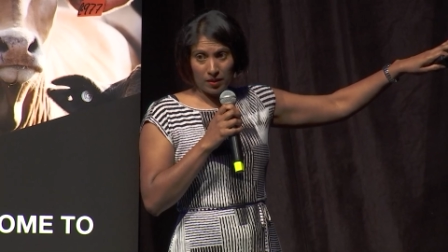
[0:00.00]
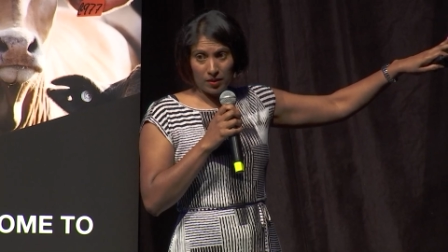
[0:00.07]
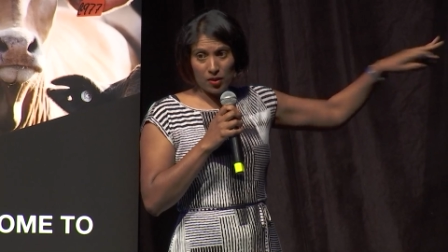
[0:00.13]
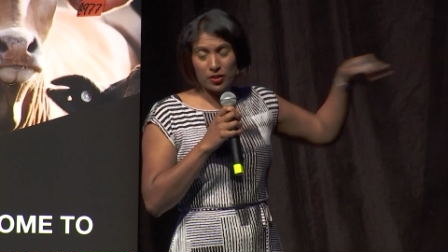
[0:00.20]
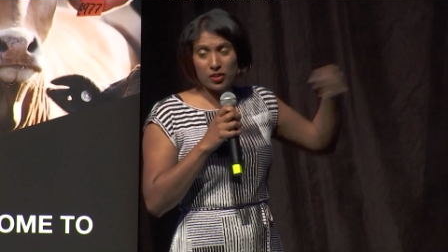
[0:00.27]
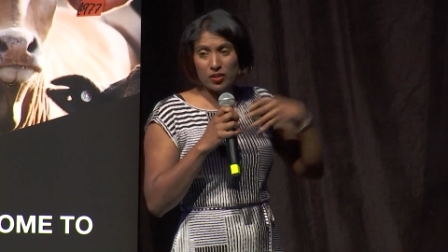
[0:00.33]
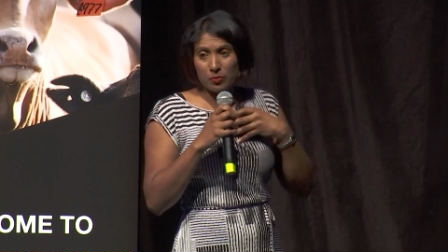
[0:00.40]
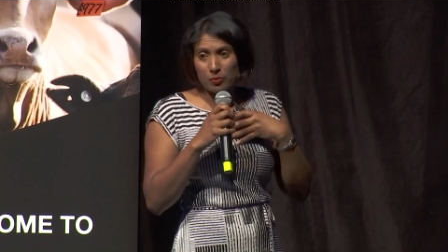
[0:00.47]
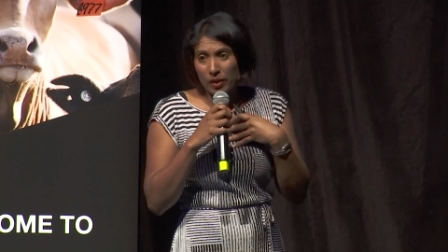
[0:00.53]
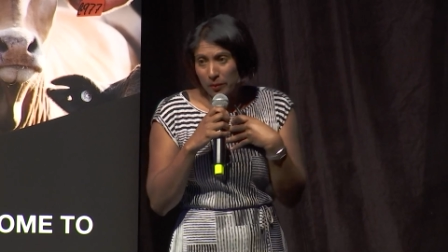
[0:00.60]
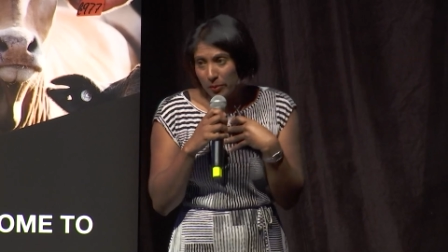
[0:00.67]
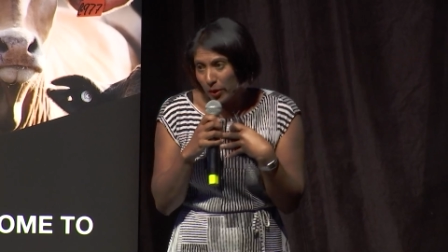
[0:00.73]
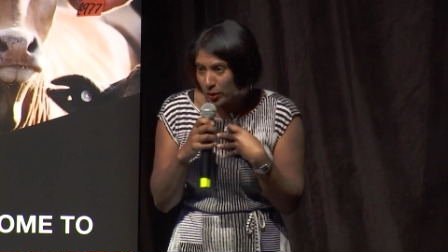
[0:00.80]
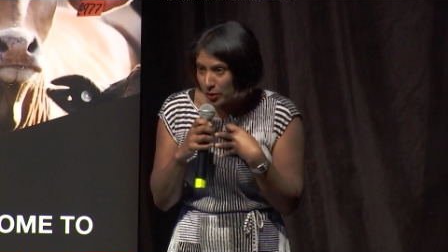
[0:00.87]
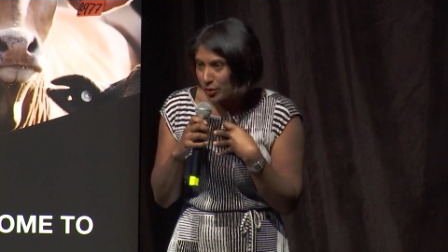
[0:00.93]
not just my
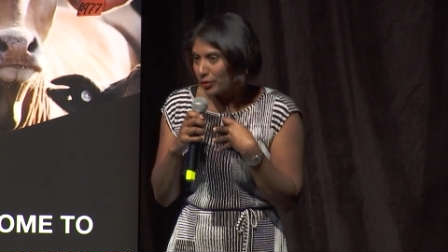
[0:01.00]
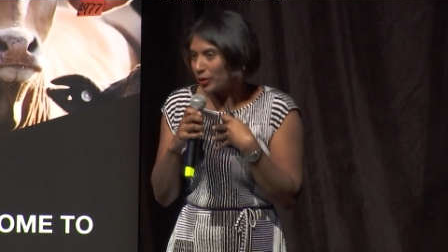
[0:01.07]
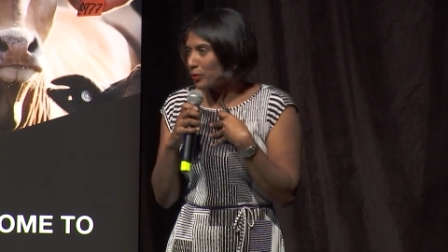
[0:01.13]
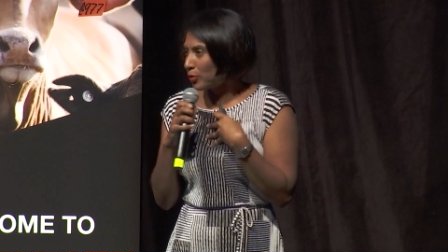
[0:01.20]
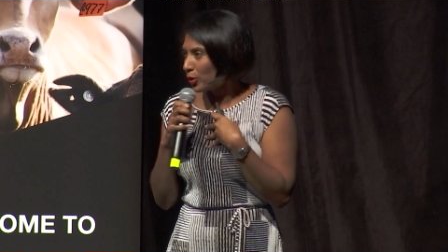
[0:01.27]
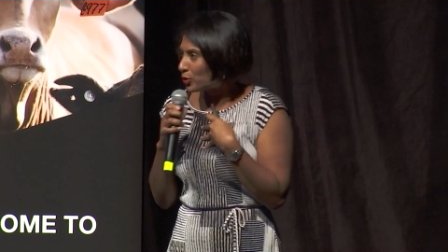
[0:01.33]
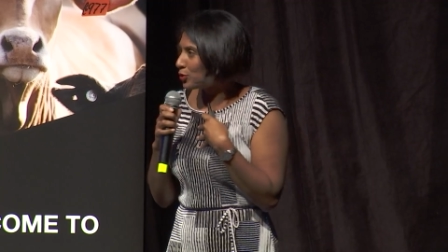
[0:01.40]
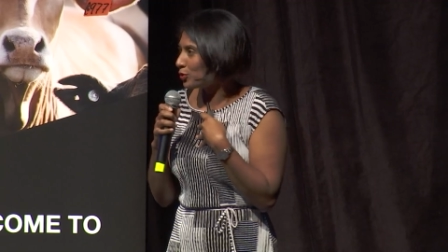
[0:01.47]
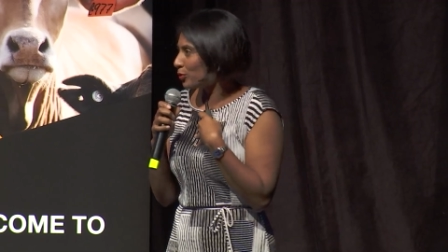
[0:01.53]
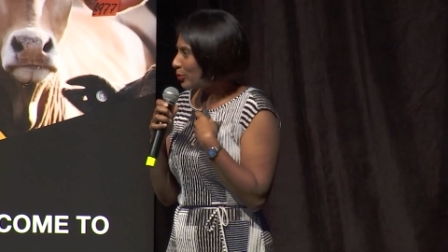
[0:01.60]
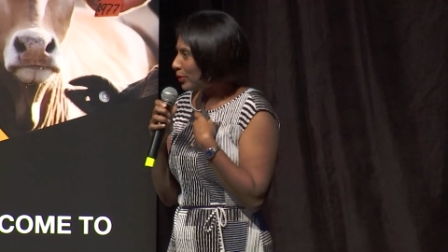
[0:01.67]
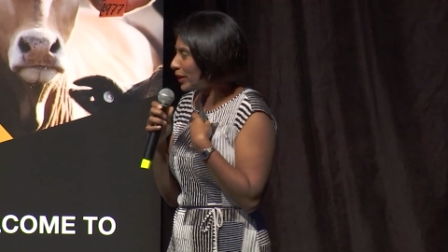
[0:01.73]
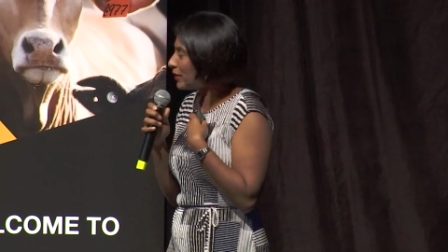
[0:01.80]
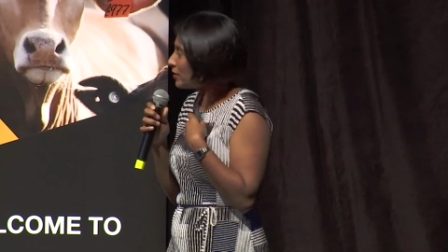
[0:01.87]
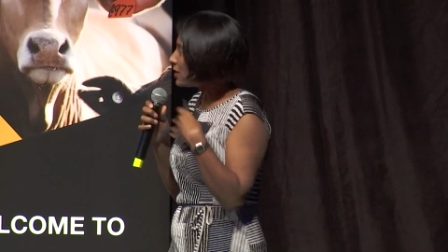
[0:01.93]
personal emotional belief